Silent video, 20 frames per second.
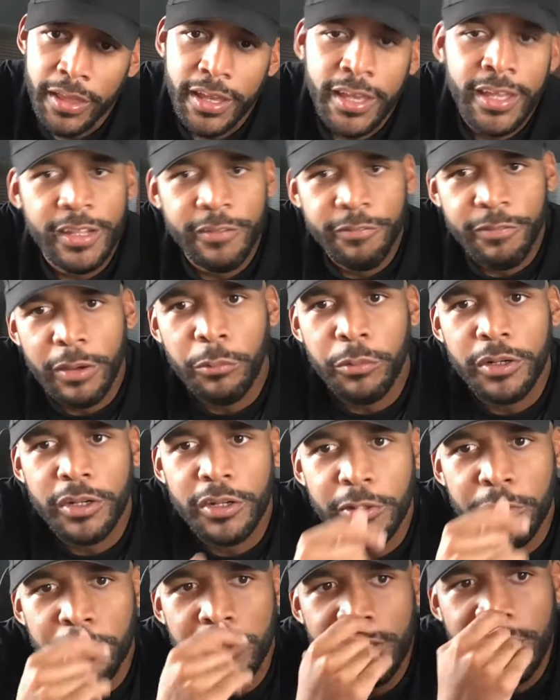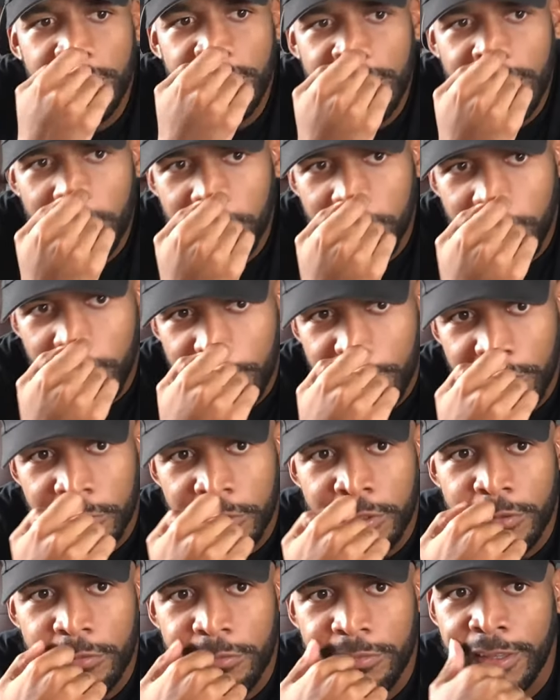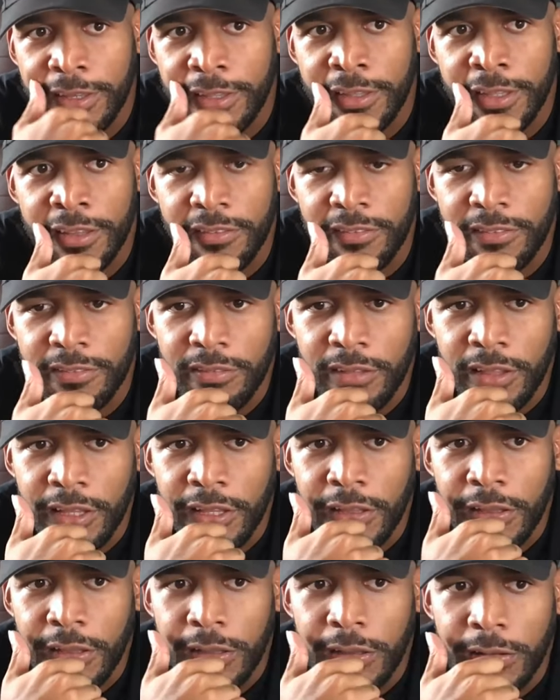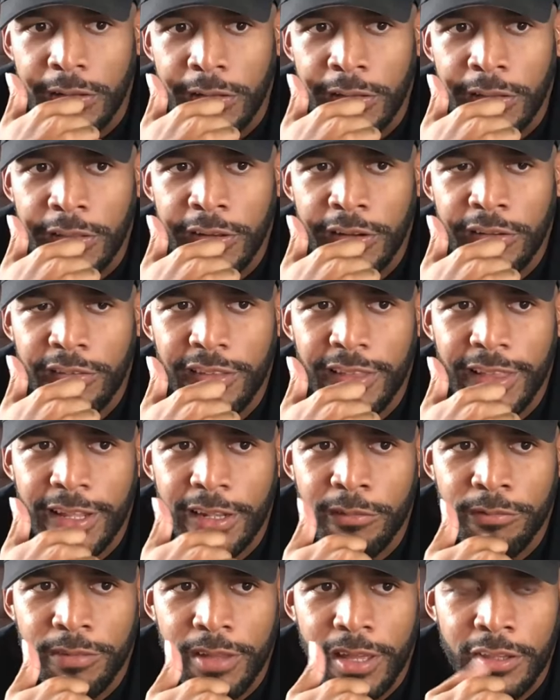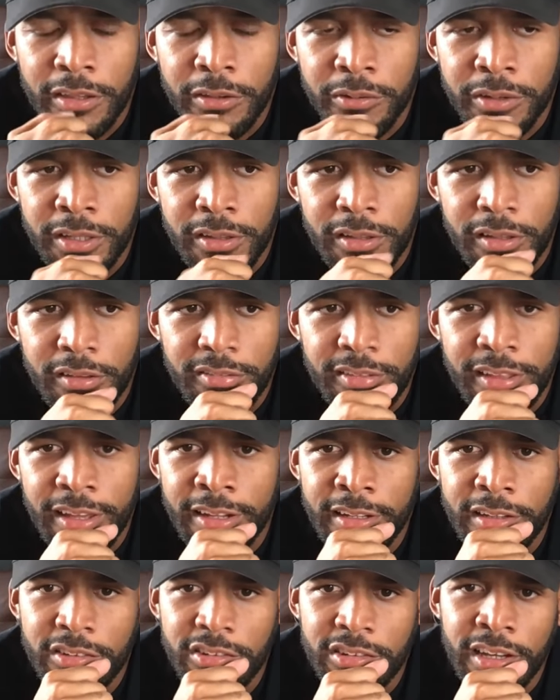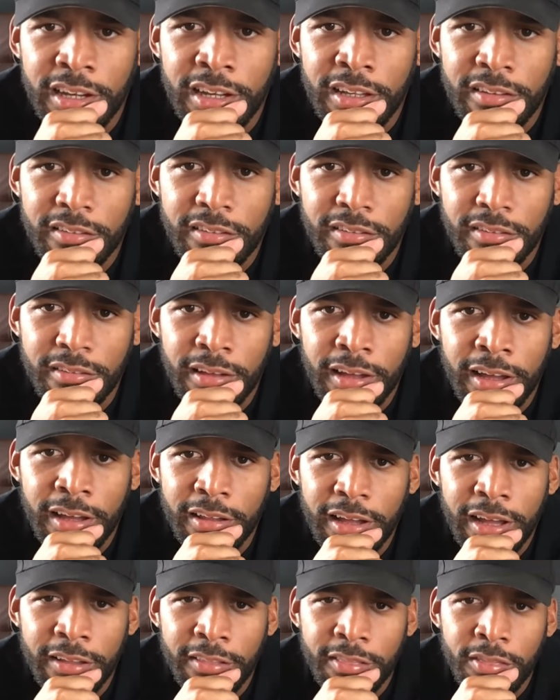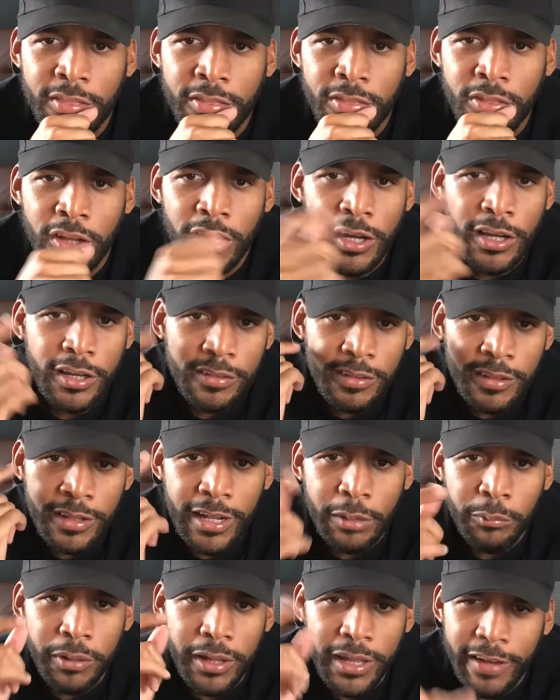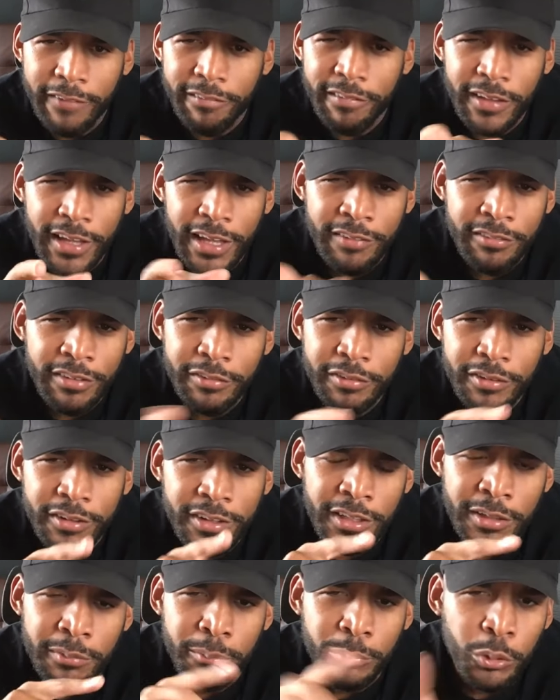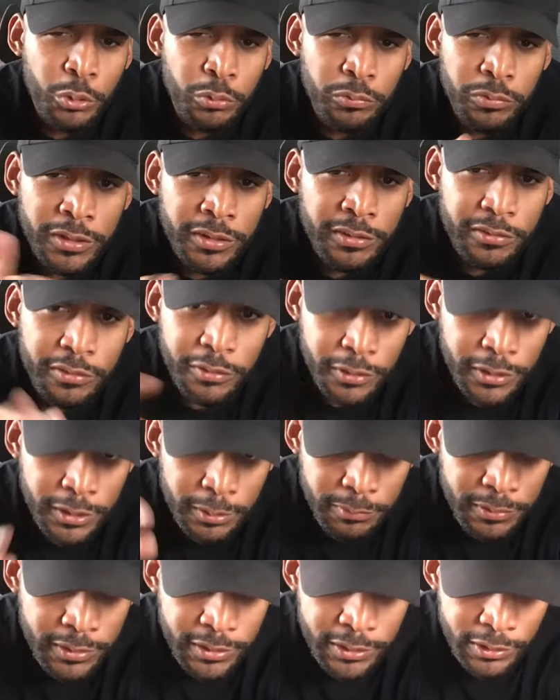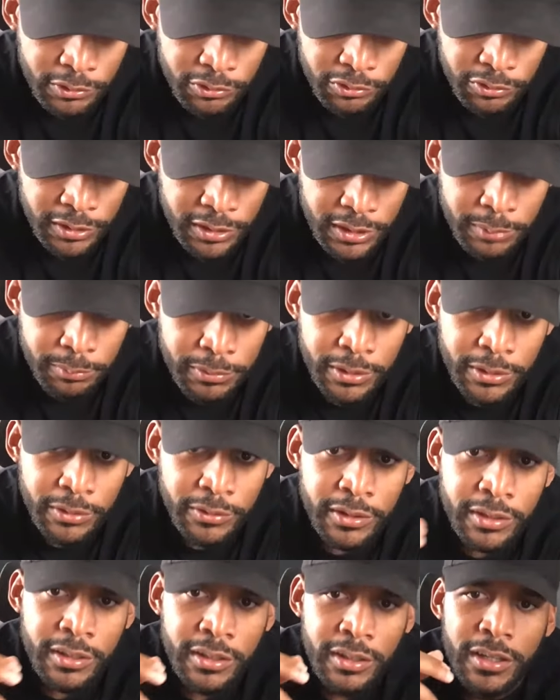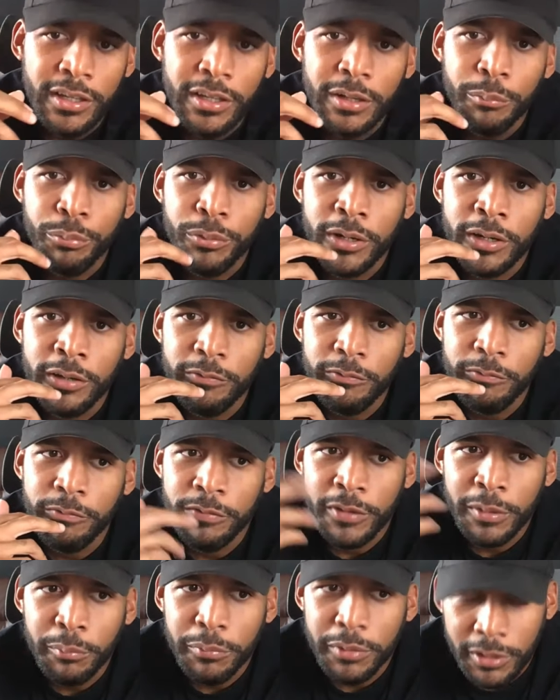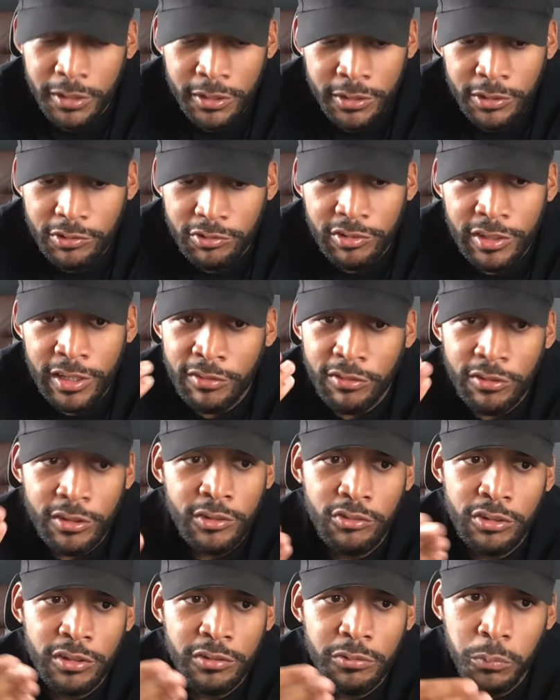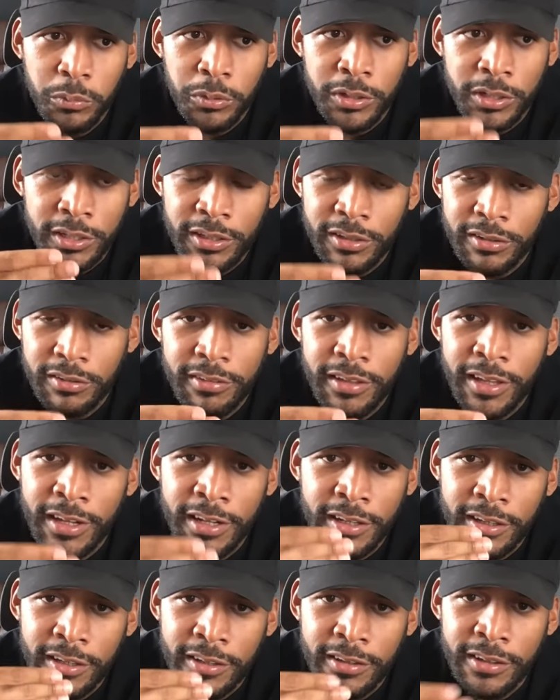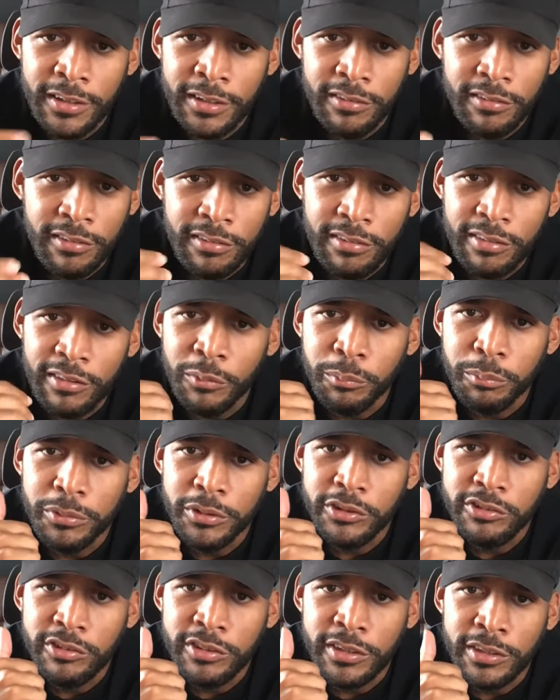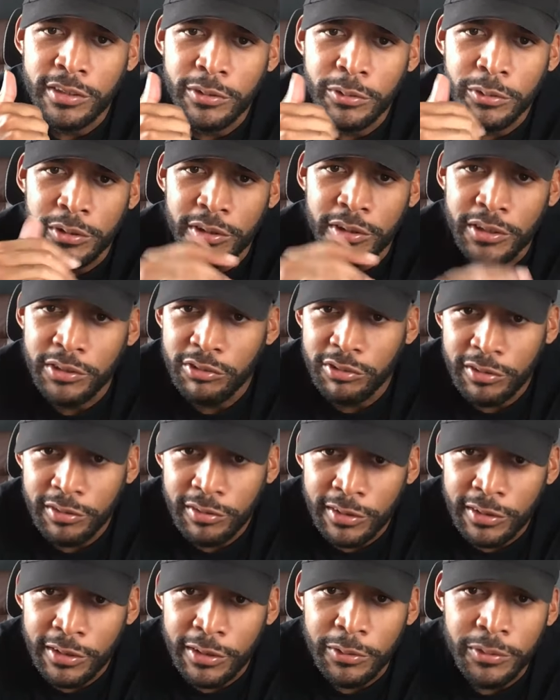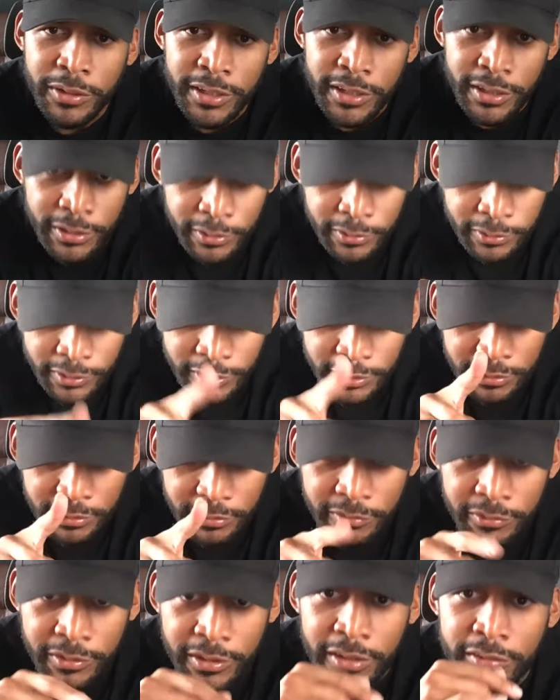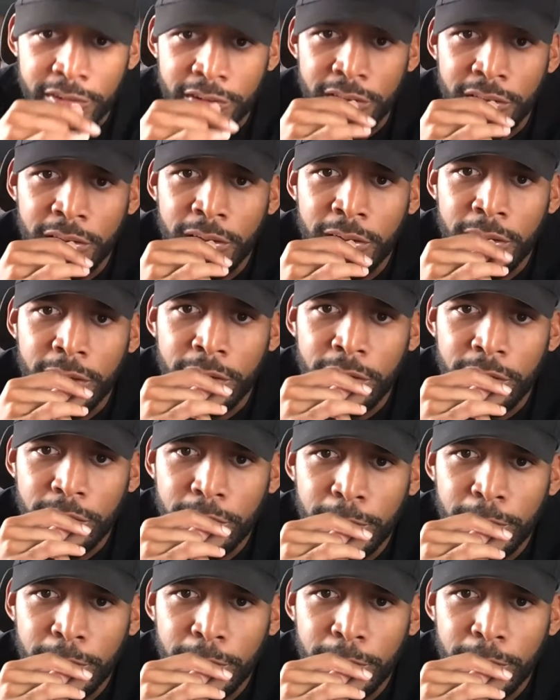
And if I were to do it again, I will also understand that there's a lot of value in the static shots. I thought that I would have to have everything moving to keep the energy and keep it going. But some of the good shots are just where it is static and then it's a slow push in, or it is just a low angle and it's whatever. Mm.